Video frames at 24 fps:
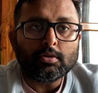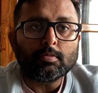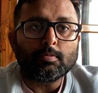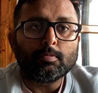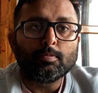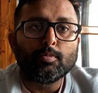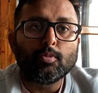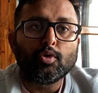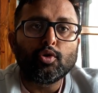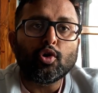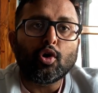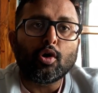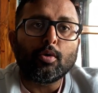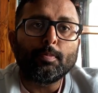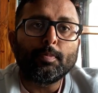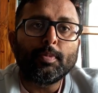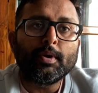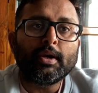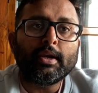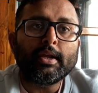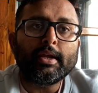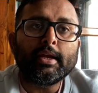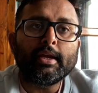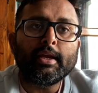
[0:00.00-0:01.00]

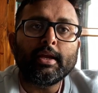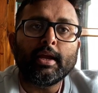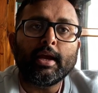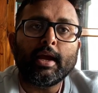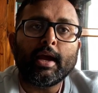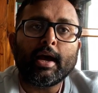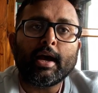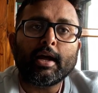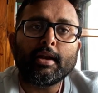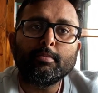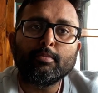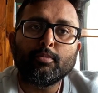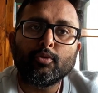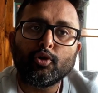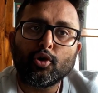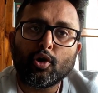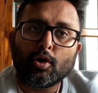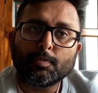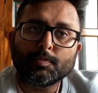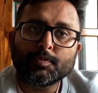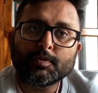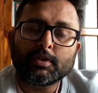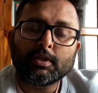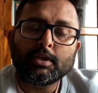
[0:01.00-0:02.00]
monopoly and
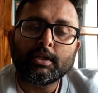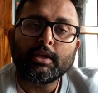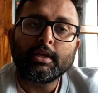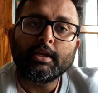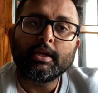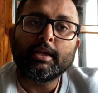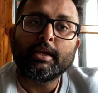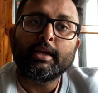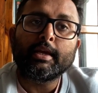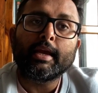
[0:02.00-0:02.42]
monopsony